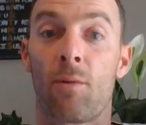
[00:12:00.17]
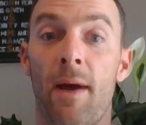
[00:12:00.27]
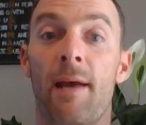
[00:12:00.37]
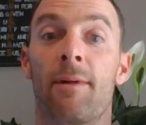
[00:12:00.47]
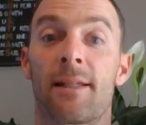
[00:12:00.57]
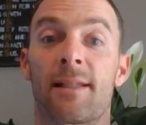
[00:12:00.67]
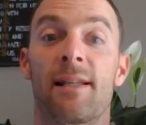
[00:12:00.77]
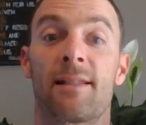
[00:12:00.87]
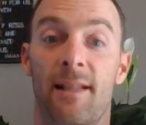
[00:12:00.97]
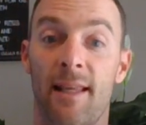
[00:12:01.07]
obey him. And it
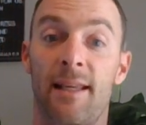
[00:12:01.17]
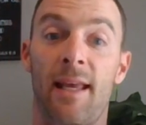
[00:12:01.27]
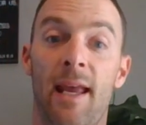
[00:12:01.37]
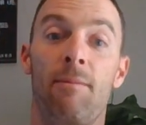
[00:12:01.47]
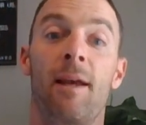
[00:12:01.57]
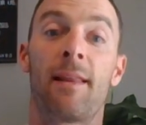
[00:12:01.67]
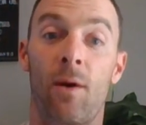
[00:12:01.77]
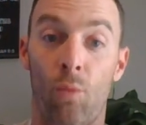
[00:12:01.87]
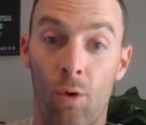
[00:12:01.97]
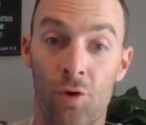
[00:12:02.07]
says that they came and
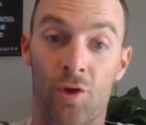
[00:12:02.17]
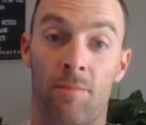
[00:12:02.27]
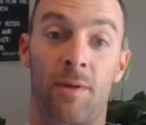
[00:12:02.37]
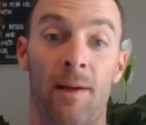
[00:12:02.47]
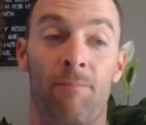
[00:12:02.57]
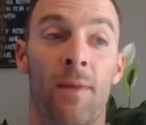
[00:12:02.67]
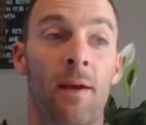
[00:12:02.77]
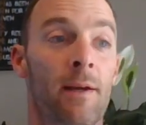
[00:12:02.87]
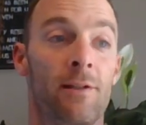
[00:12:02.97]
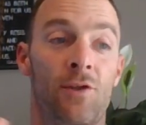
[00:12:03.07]
they worshiped him.
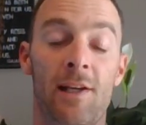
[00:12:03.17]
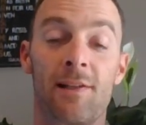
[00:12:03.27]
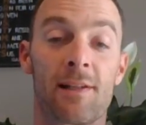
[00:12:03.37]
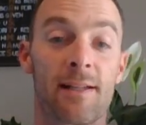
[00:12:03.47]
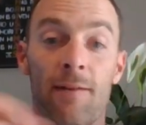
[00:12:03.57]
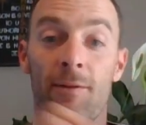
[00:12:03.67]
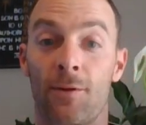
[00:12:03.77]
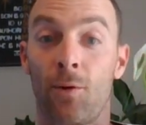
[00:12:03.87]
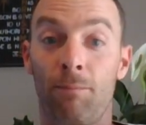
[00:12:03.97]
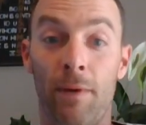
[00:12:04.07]
Jesus never
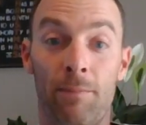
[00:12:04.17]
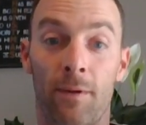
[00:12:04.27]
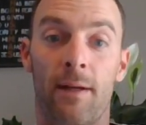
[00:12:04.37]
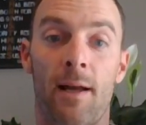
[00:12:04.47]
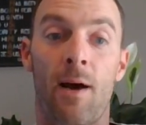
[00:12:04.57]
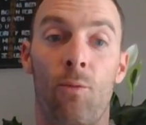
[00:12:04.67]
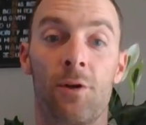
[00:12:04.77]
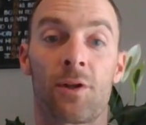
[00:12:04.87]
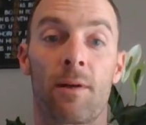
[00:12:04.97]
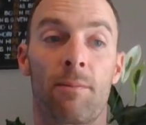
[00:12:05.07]
told people to not
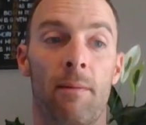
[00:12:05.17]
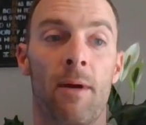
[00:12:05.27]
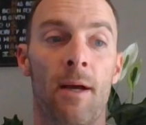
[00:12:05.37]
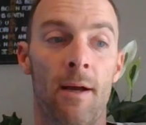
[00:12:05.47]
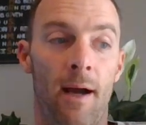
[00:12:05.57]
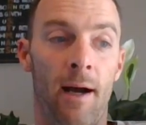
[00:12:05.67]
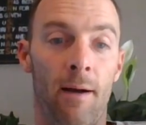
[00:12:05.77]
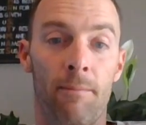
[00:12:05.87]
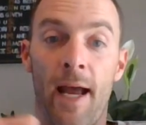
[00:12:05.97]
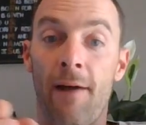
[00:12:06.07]
worship him.
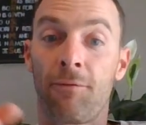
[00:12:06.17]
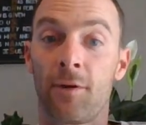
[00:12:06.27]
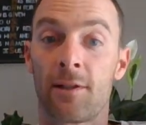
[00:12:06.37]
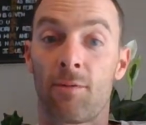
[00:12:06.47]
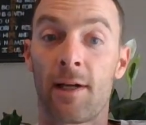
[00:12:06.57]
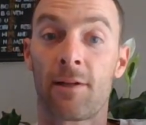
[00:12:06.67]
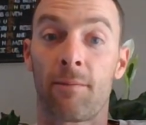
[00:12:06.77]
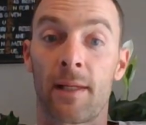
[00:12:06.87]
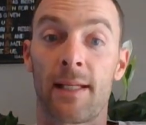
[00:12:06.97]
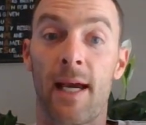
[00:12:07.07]
Um, after he's raised
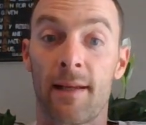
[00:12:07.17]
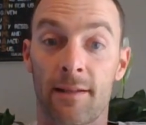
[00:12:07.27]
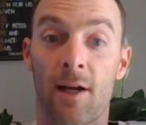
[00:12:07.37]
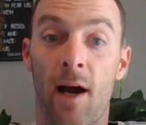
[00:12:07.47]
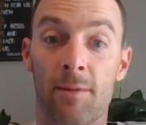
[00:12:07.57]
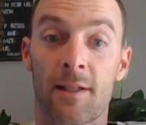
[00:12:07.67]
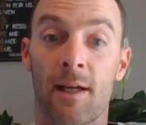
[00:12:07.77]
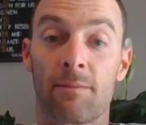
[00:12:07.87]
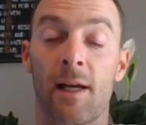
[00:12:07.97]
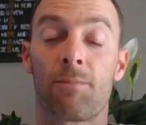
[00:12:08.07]
from the dead and Thomas
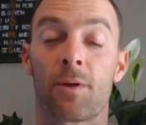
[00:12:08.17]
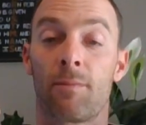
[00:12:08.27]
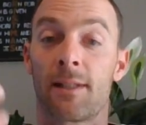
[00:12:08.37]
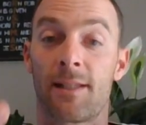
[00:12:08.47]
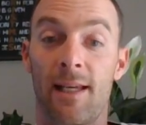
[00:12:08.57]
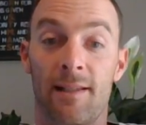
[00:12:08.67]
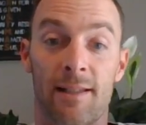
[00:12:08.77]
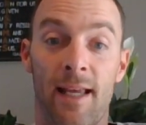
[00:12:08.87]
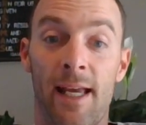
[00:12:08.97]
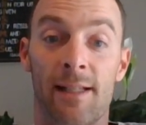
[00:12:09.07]
comes up to him and sees
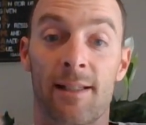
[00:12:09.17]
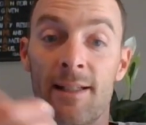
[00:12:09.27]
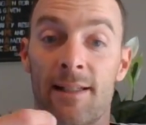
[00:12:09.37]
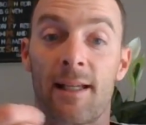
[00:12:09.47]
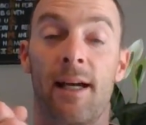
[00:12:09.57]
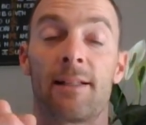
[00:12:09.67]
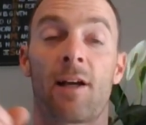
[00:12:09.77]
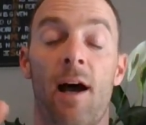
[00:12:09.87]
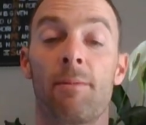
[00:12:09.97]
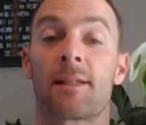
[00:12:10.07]
his hands and his side,
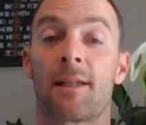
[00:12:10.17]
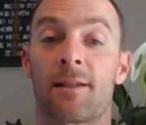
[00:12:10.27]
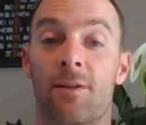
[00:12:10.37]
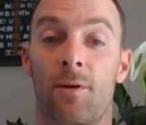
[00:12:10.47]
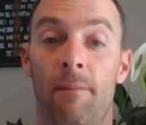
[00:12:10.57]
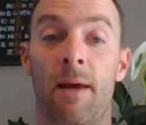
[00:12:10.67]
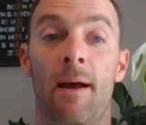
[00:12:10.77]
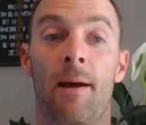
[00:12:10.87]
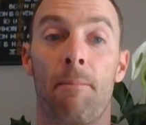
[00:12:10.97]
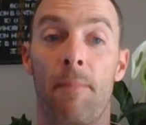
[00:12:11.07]
Thomas says to him,
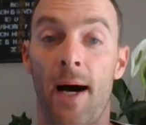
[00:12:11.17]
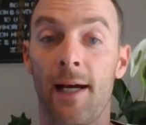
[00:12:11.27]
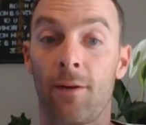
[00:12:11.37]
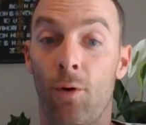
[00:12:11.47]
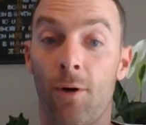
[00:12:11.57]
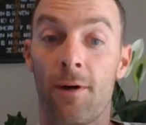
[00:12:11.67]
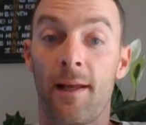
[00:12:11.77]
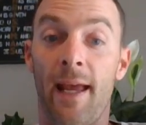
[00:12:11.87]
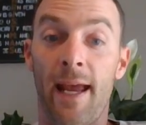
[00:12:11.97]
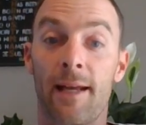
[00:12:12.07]
My
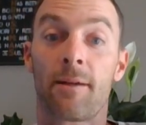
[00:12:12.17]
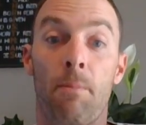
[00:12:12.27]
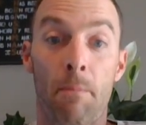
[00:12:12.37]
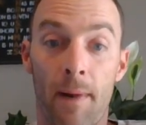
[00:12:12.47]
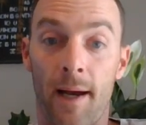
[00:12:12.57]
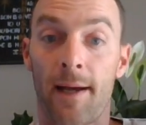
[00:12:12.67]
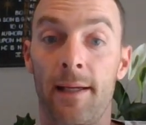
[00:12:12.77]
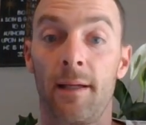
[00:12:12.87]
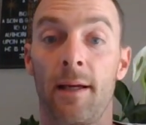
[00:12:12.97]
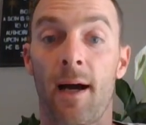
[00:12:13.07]
Lord and
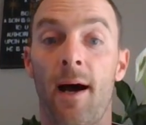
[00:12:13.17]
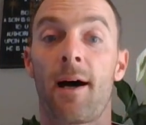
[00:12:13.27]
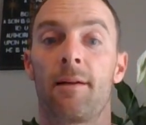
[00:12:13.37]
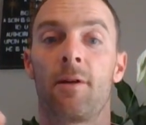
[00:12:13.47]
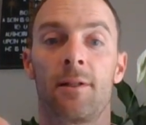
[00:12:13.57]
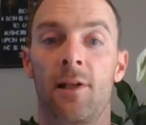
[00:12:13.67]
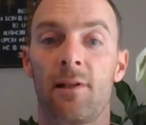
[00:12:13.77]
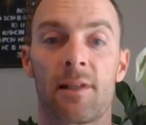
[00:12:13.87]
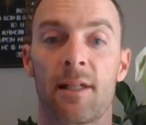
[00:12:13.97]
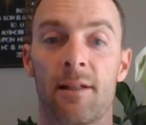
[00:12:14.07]
my God. And
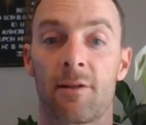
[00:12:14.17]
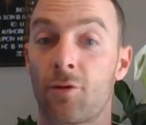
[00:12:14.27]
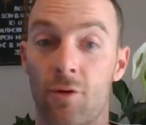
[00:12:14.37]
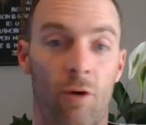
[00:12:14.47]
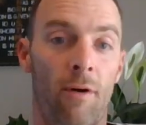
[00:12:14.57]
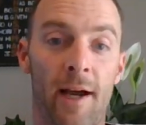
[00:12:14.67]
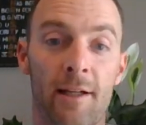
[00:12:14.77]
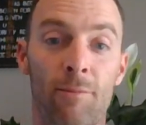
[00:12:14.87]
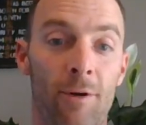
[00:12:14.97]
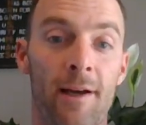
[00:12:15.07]
Jesus didn't
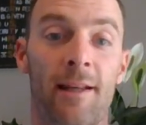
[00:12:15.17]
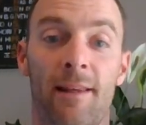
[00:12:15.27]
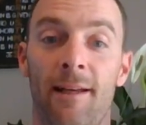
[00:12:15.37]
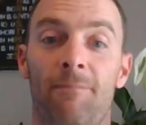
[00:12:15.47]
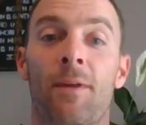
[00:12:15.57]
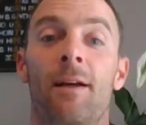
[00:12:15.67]
correct him or anything.